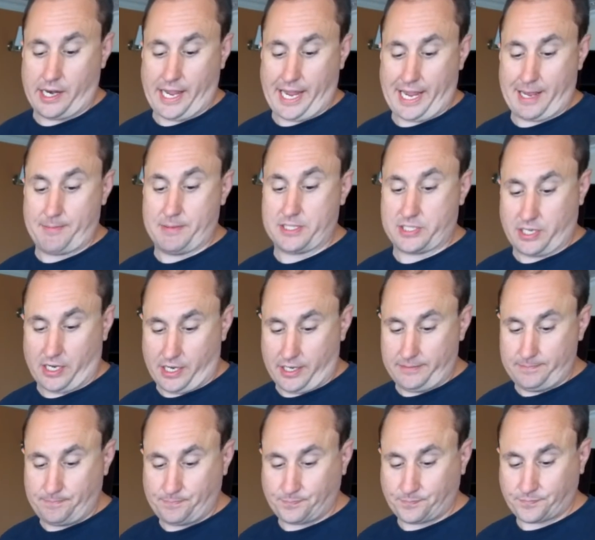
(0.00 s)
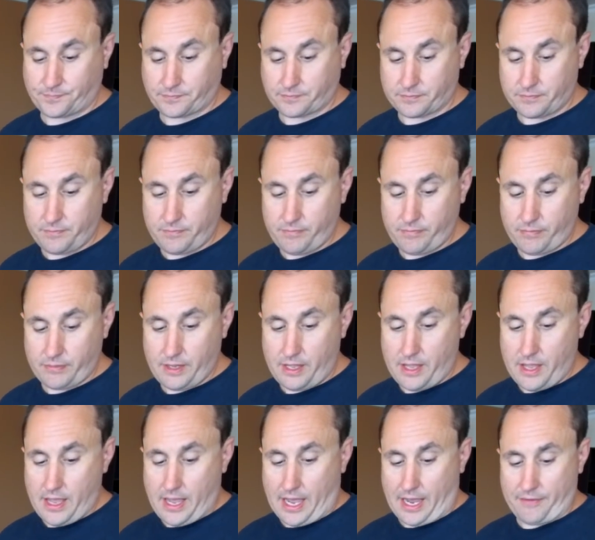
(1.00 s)
Amazon.
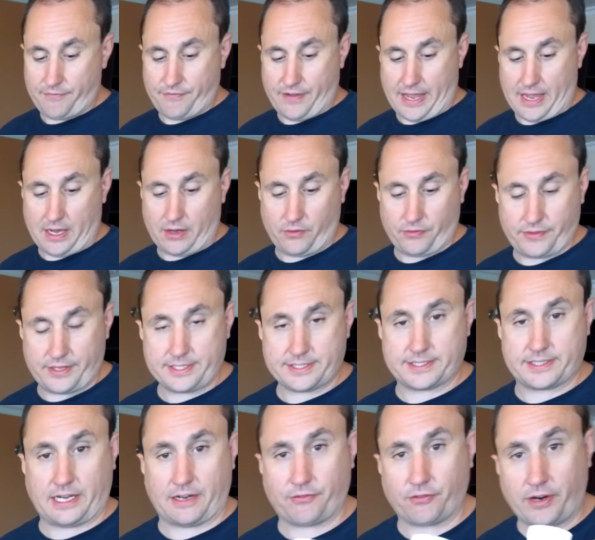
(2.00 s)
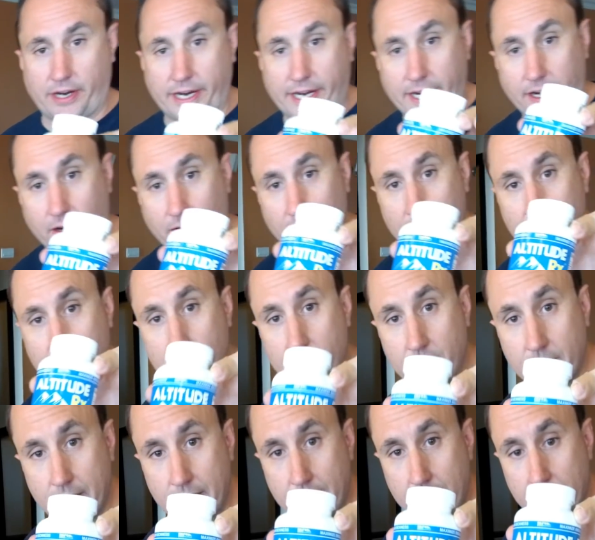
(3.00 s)
I found this stuff right here.
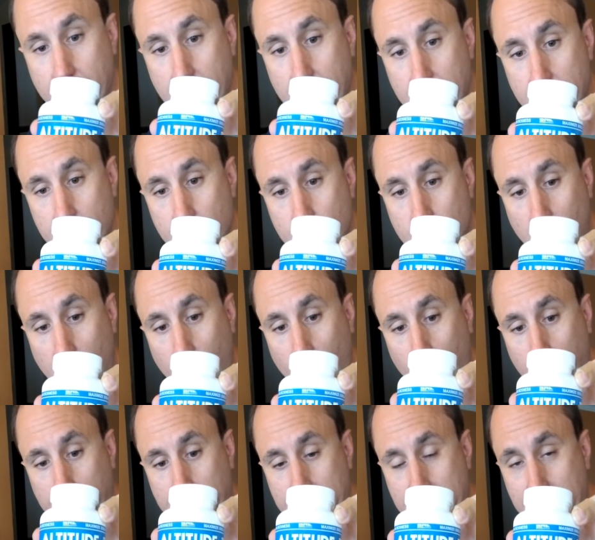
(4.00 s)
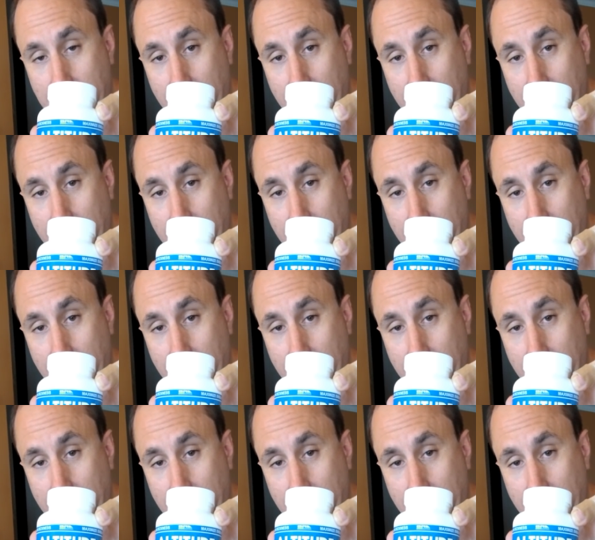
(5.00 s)
So we're going to see